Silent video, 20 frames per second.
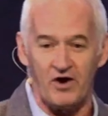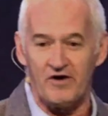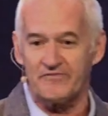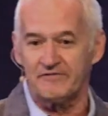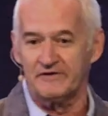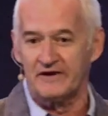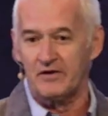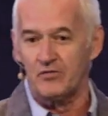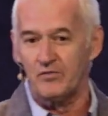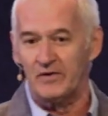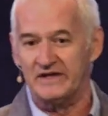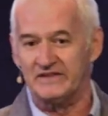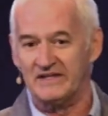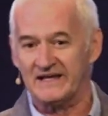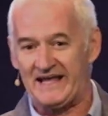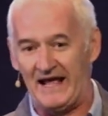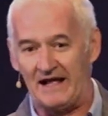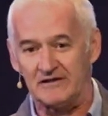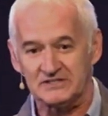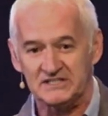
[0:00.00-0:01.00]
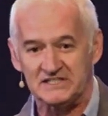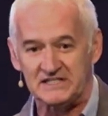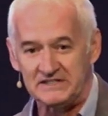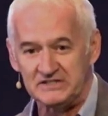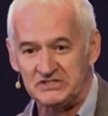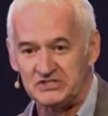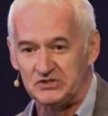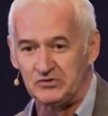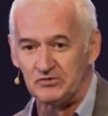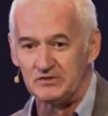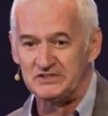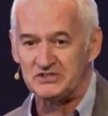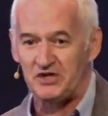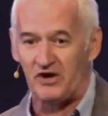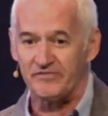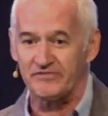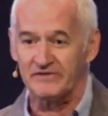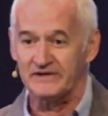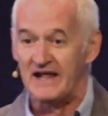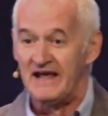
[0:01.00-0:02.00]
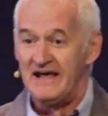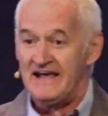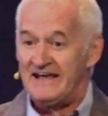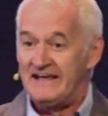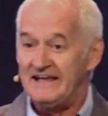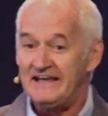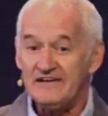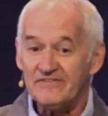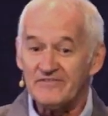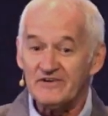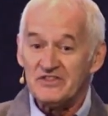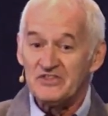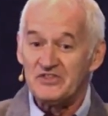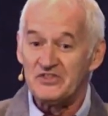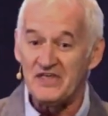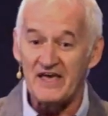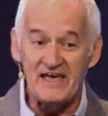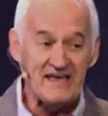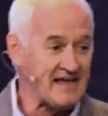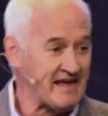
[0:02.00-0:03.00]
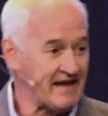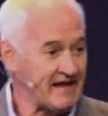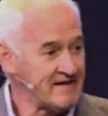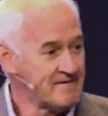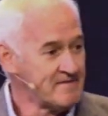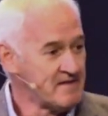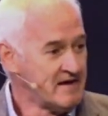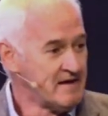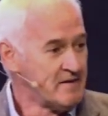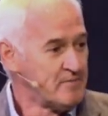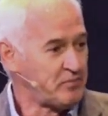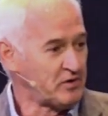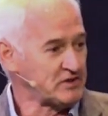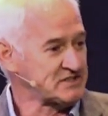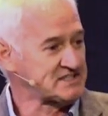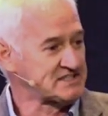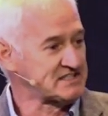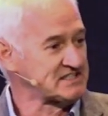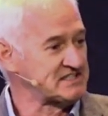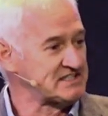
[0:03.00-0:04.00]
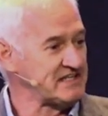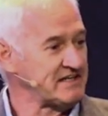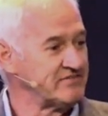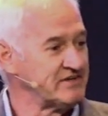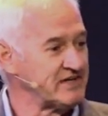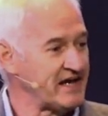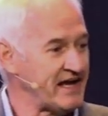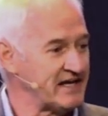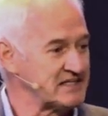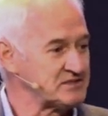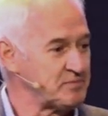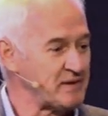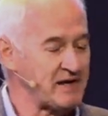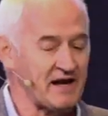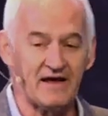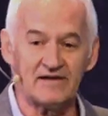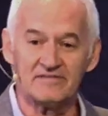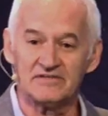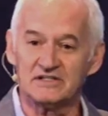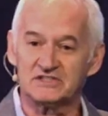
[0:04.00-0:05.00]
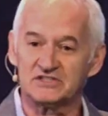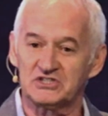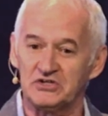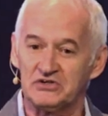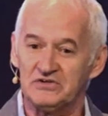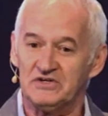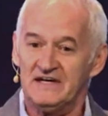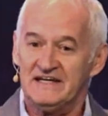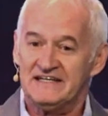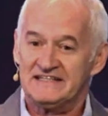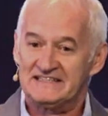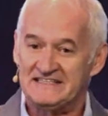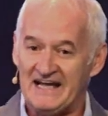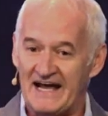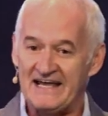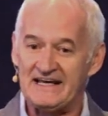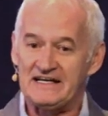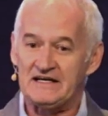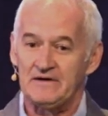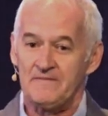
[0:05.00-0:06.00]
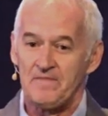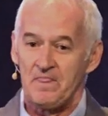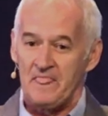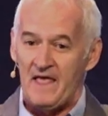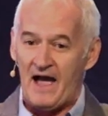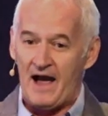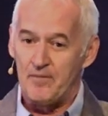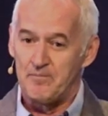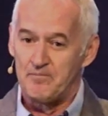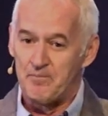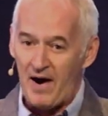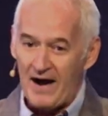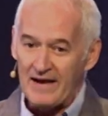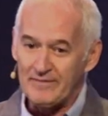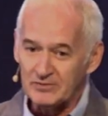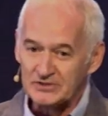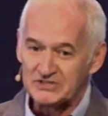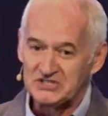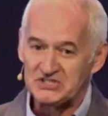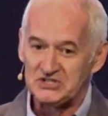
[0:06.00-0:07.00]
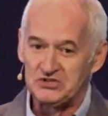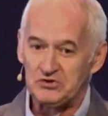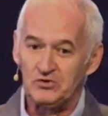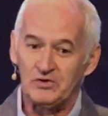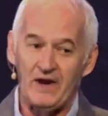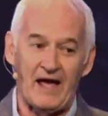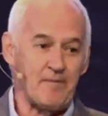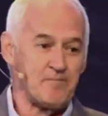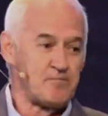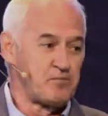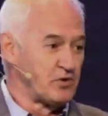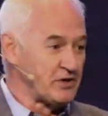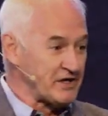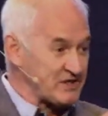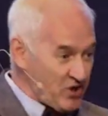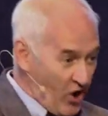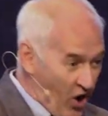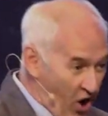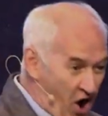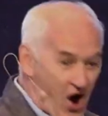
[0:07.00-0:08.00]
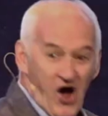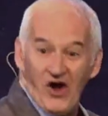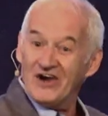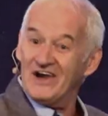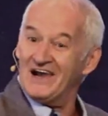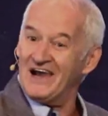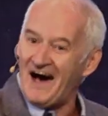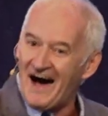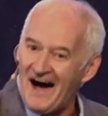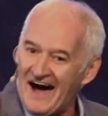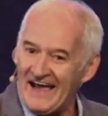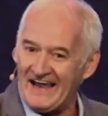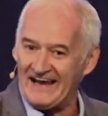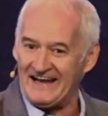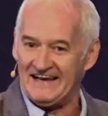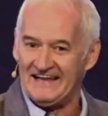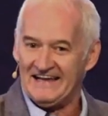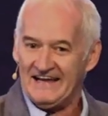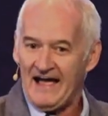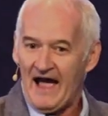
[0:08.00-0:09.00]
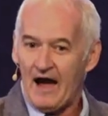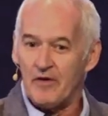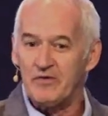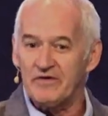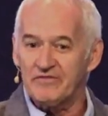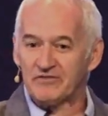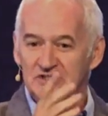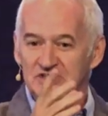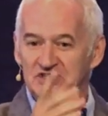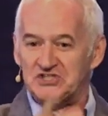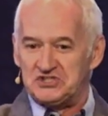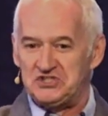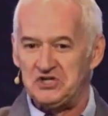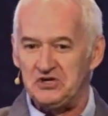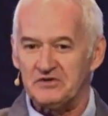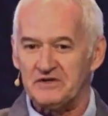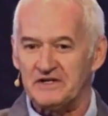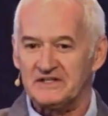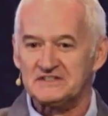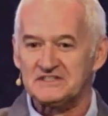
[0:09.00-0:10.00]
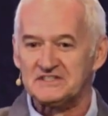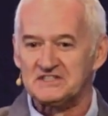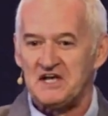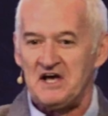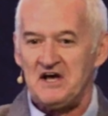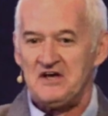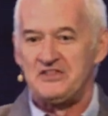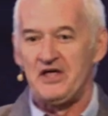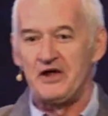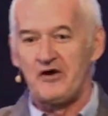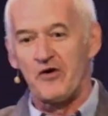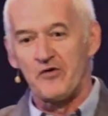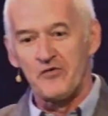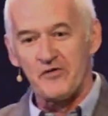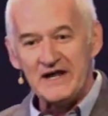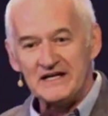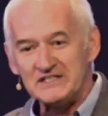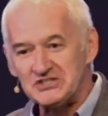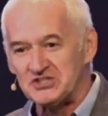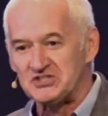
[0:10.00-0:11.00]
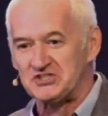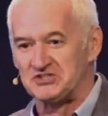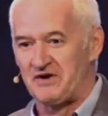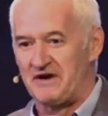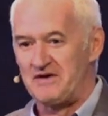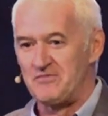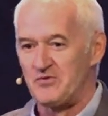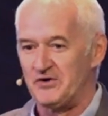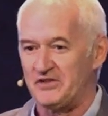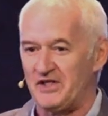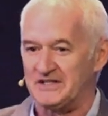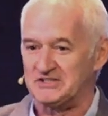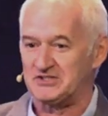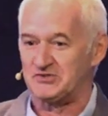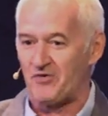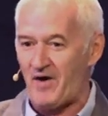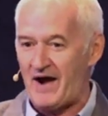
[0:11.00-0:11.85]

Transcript: offered and where the counseling school is offered. Even there, Pastor Stephen has been able to take a Bible school and put it online. And we've got students that are registering with us